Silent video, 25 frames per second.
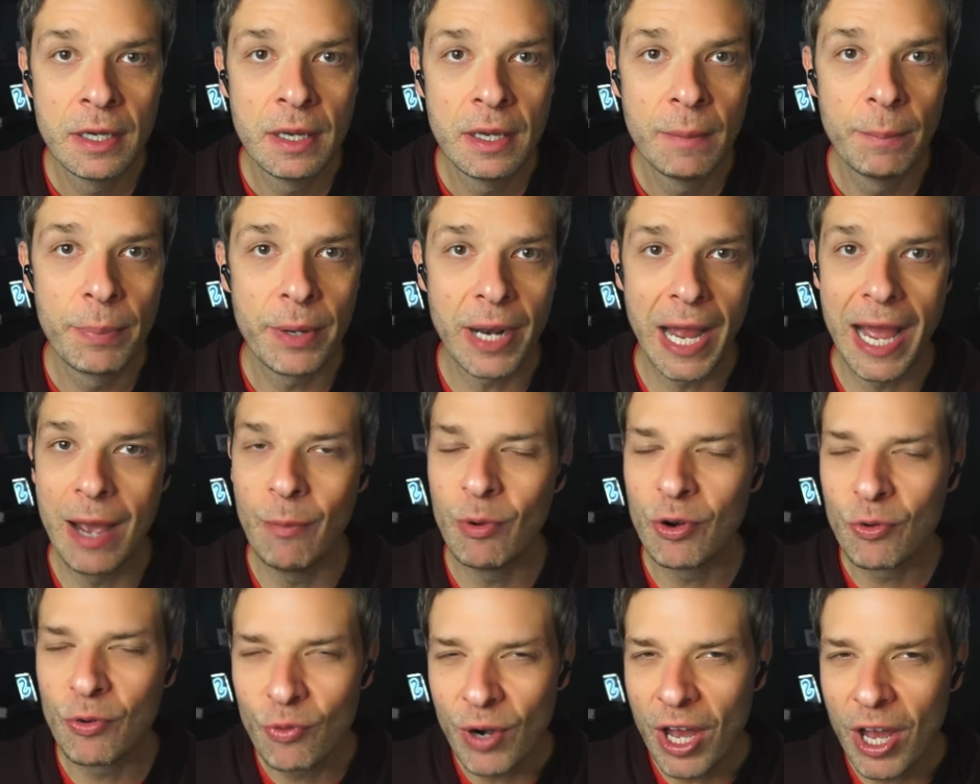but I
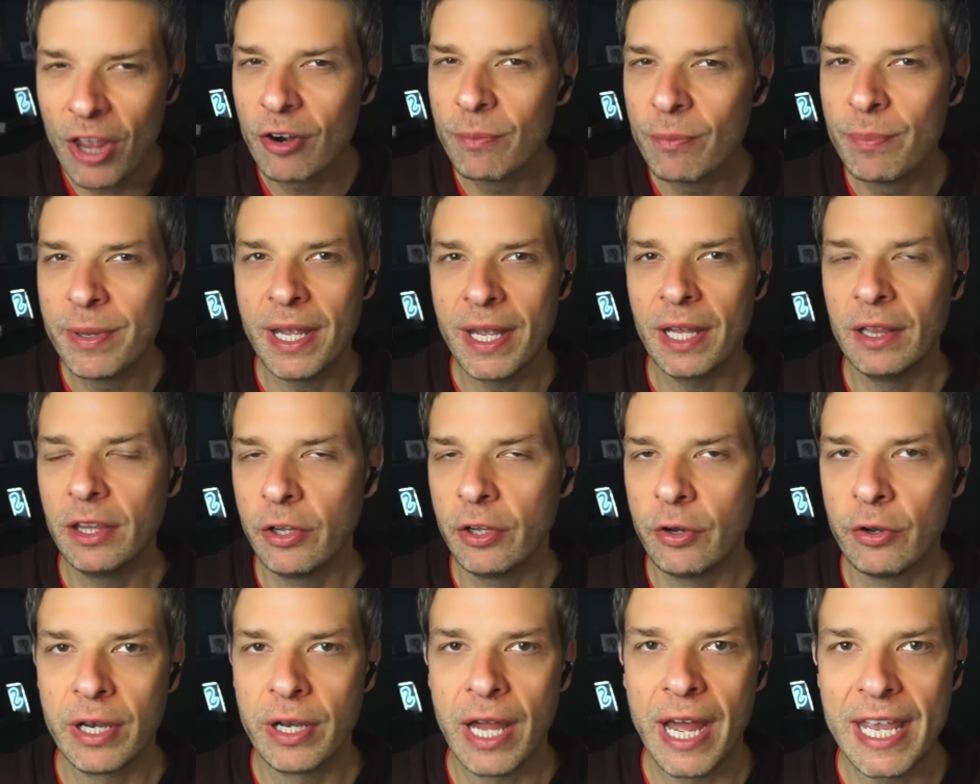would rather be a
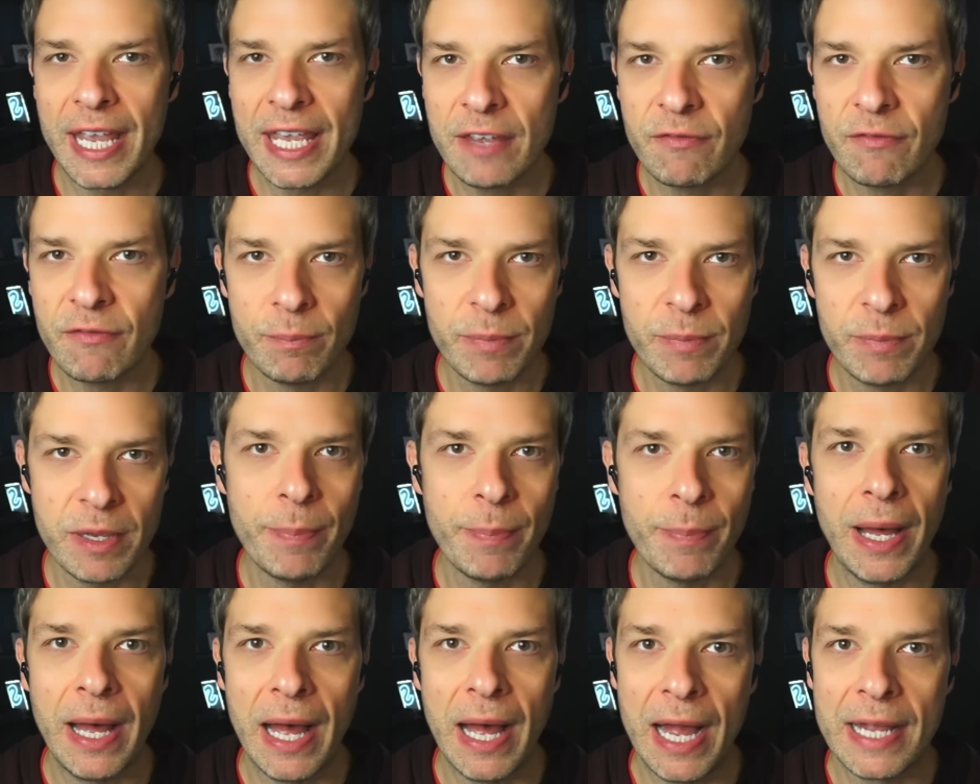little naive and be
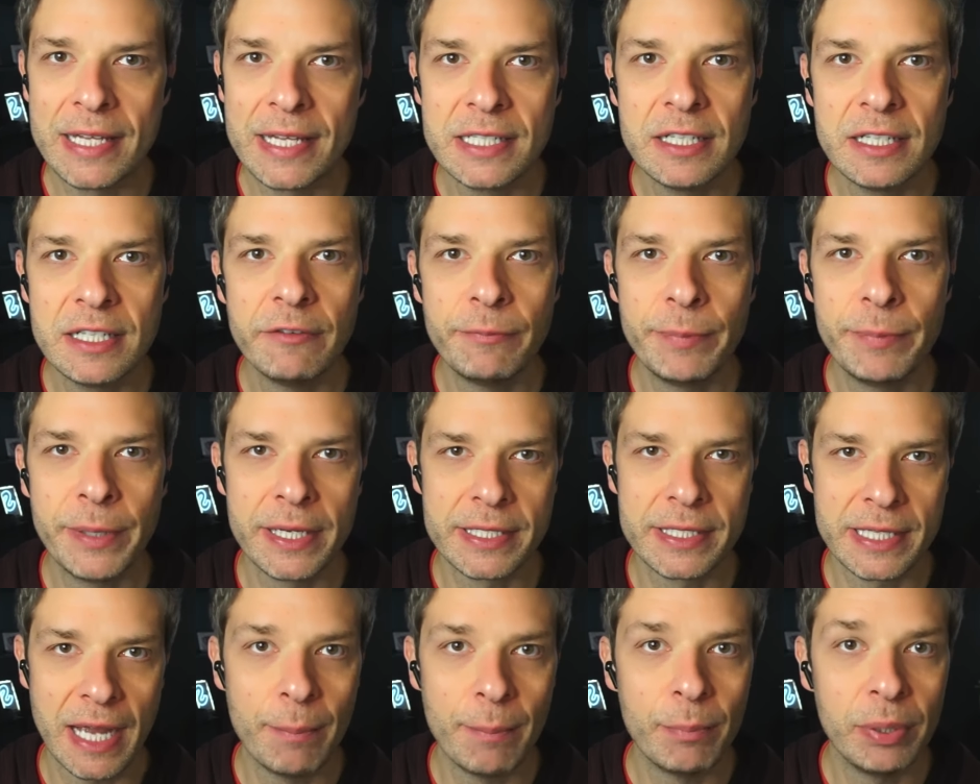positive because
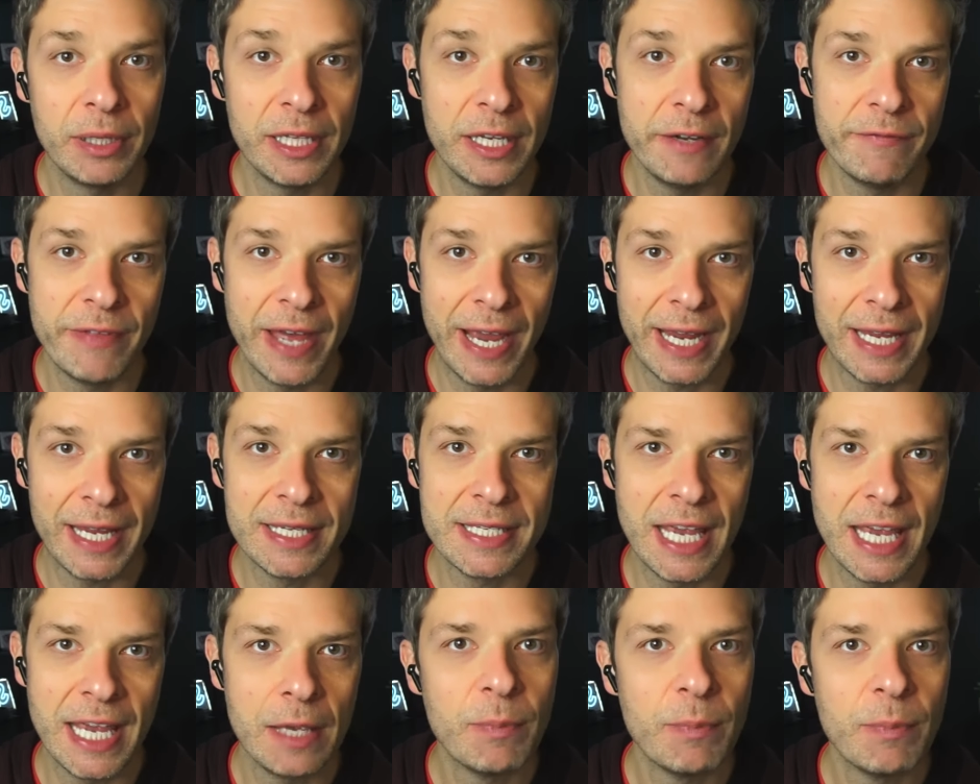I believe that can
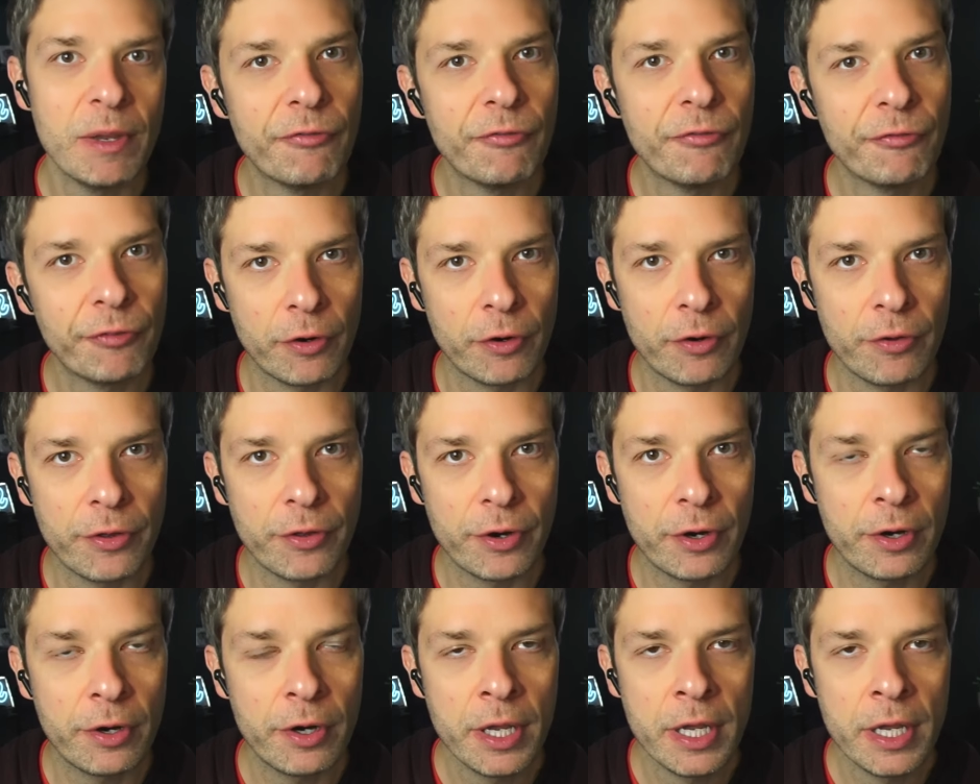take me
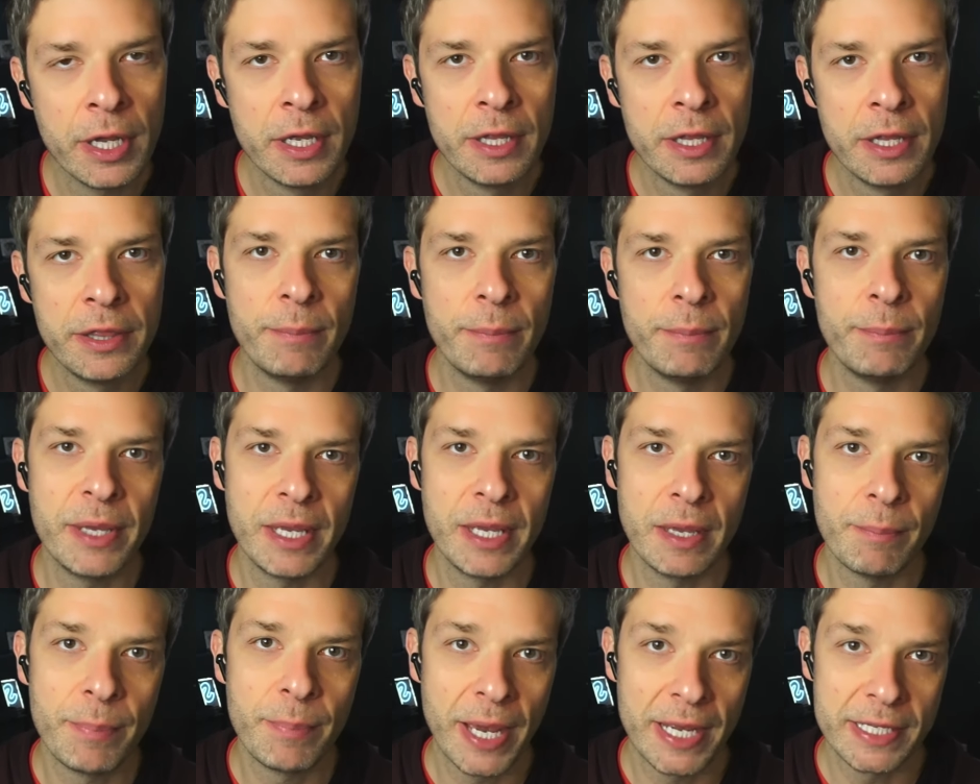further than
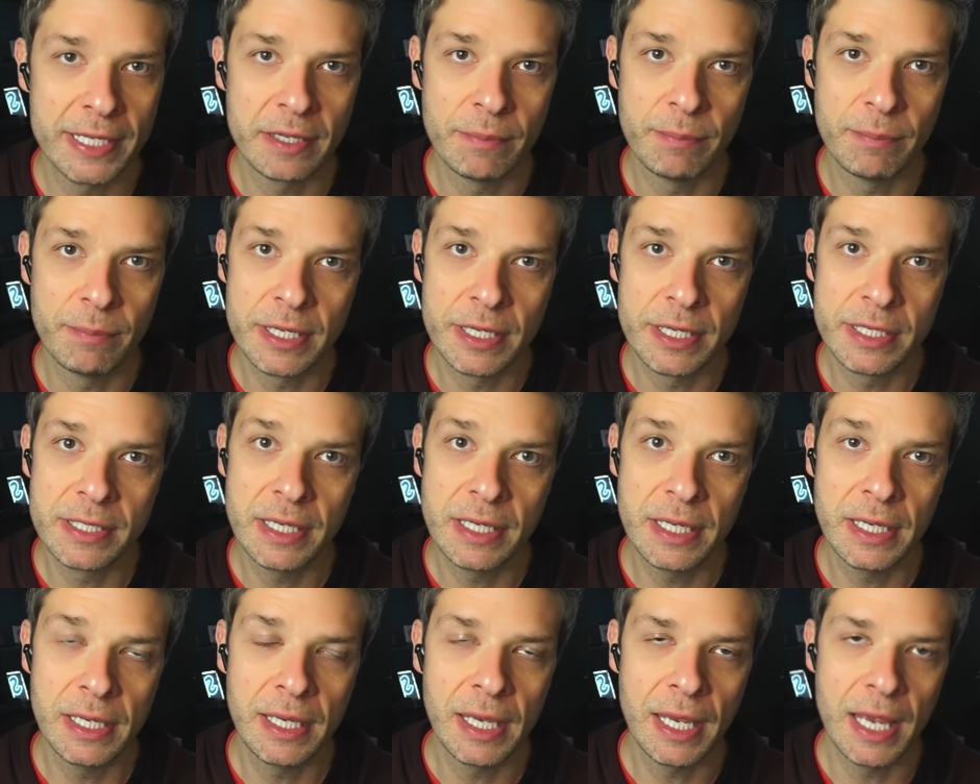being
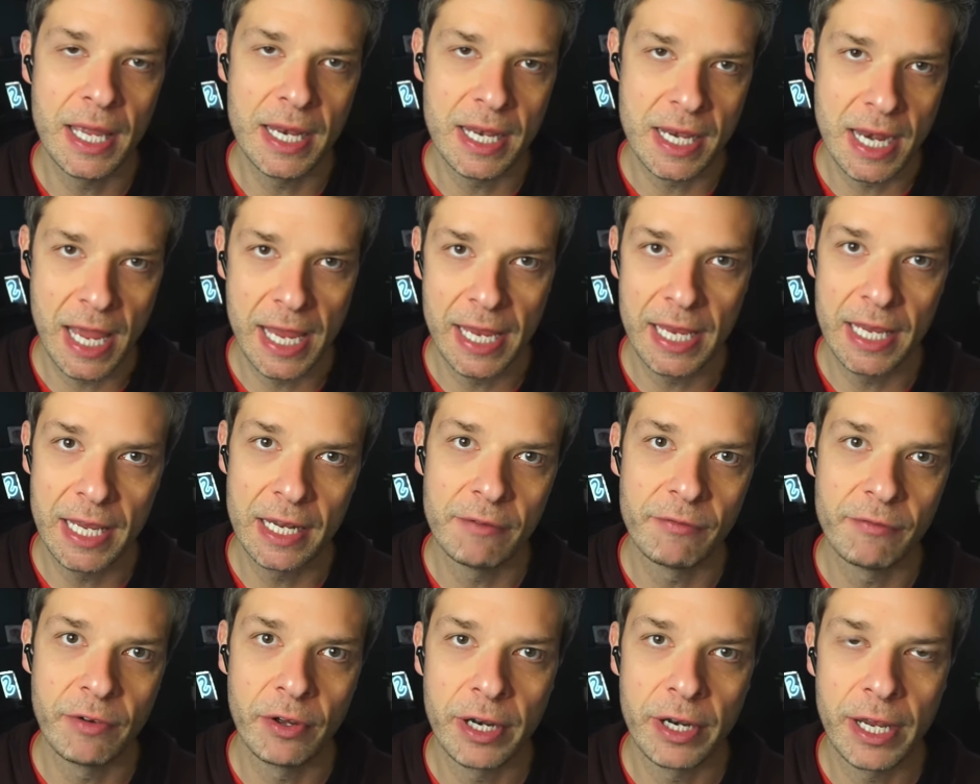pessimistic and
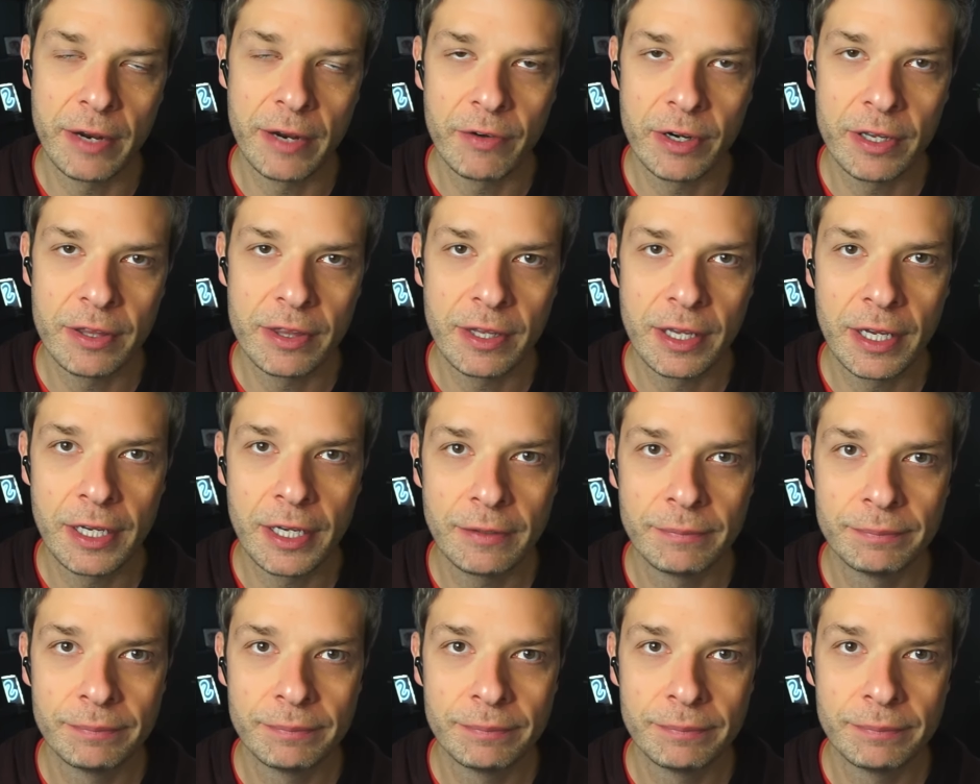negative on everything.